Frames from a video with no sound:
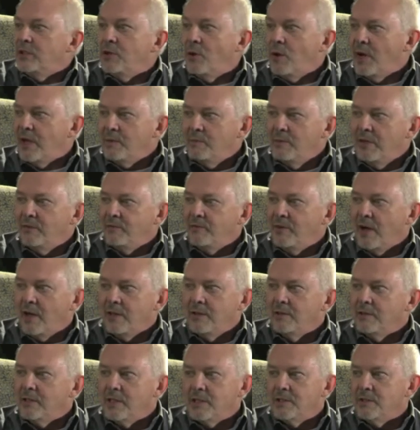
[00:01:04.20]
know how to be a
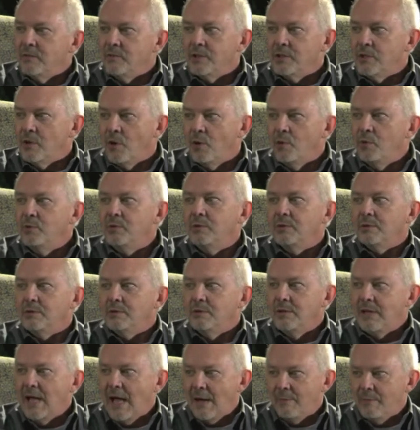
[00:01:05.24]
father because of his own
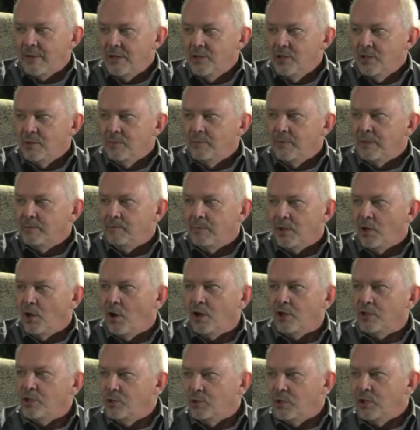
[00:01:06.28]
damage, but
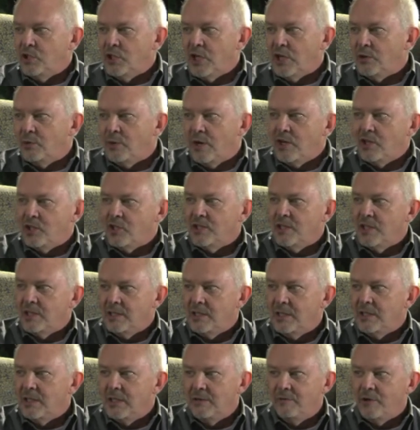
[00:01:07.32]
belonged to a generation that
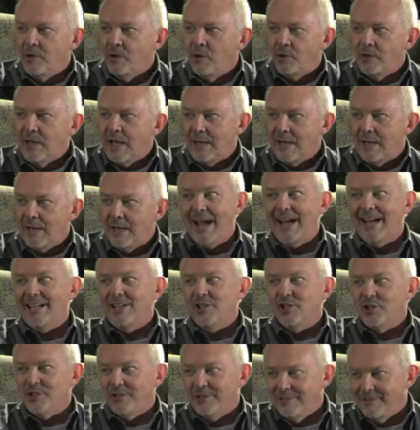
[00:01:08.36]
didn't even know they had
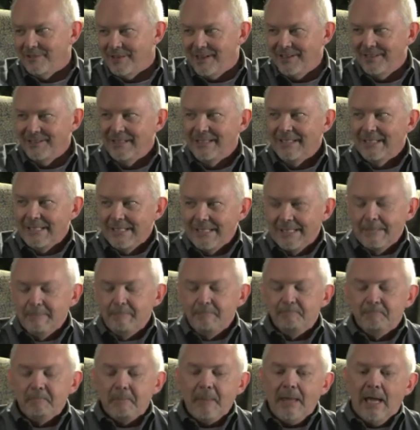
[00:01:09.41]
baggage, right?
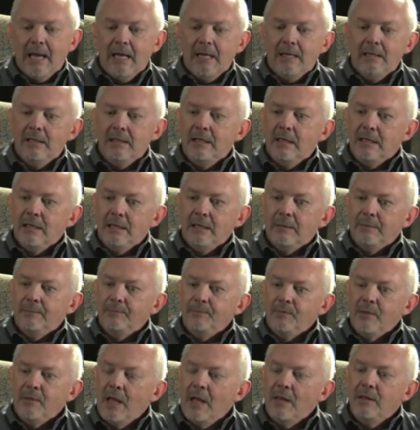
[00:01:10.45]
And
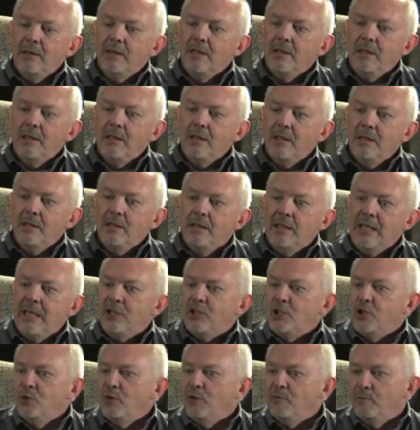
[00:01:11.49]
the
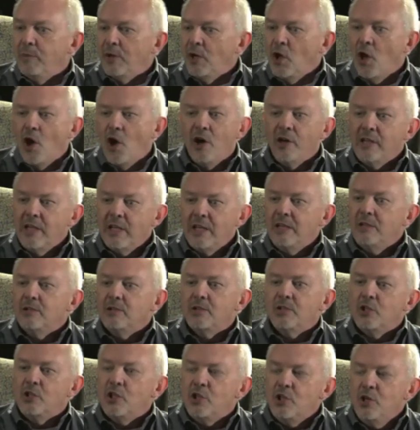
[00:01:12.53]
issue of belonging,
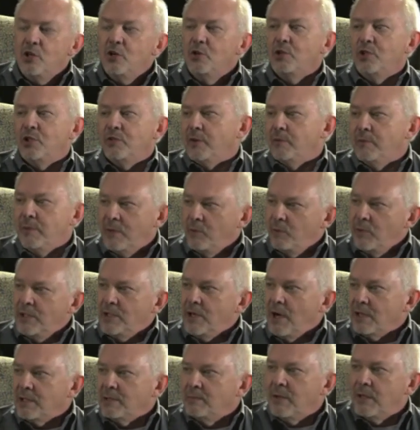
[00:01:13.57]
huge for me. We
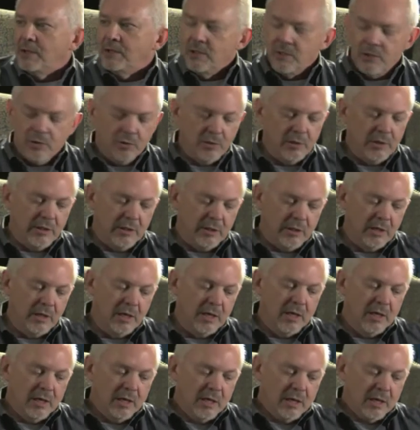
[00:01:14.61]
talked about this earlier.
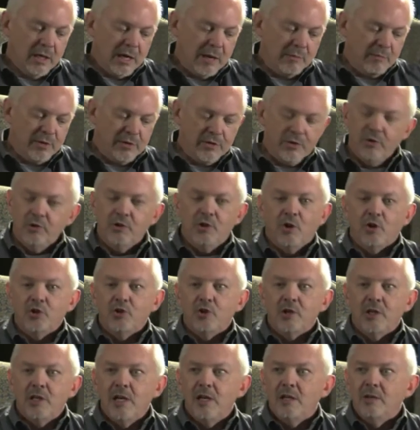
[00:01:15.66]
I'm a third
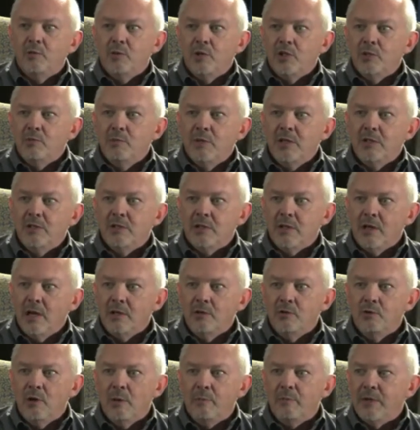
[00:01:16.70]
culture kid, which means that I
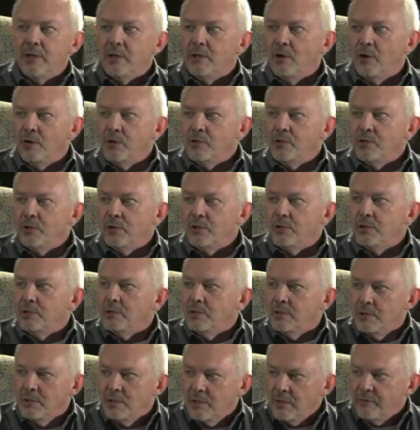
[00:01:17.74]
grew up in a culture
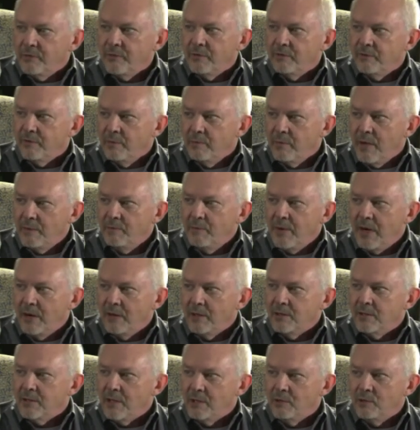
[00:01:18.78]
different from my
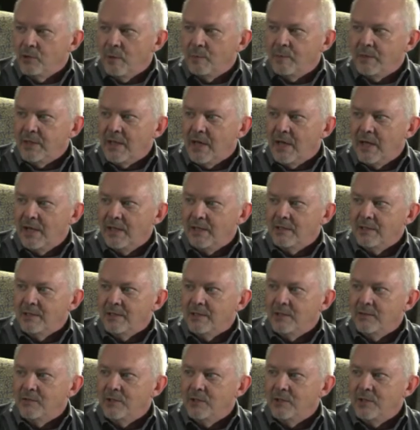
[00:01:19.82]
parents. I grew up in the
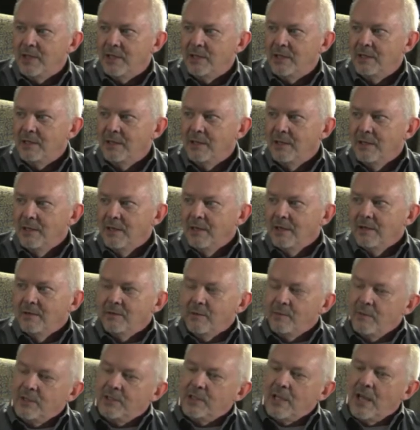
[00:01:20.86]
highlands of New Guinea
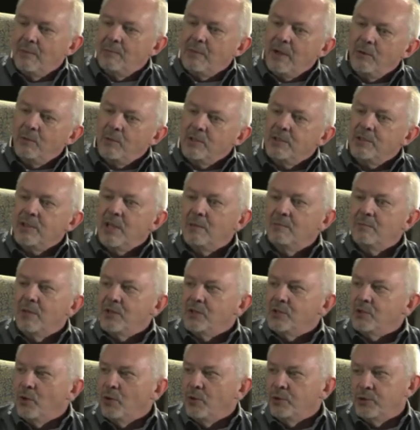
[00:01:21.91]
from the time I was 10
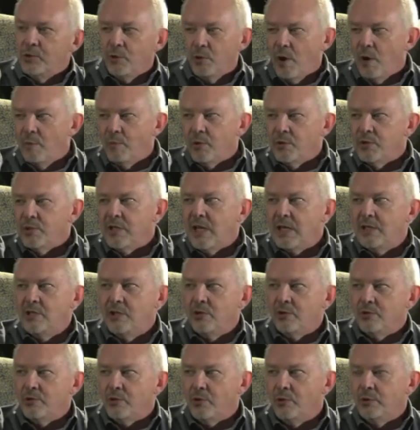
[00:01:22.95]
months old to almost 10
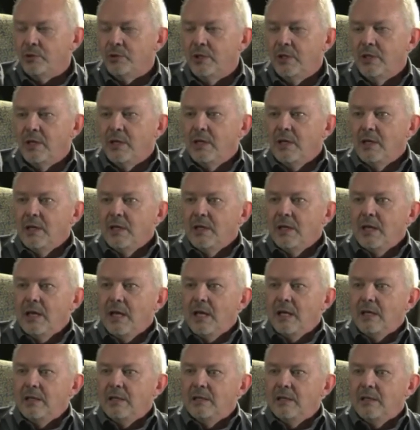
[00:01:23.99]
years old.
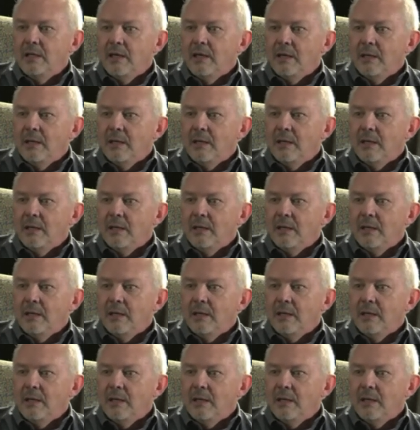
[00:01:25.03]
And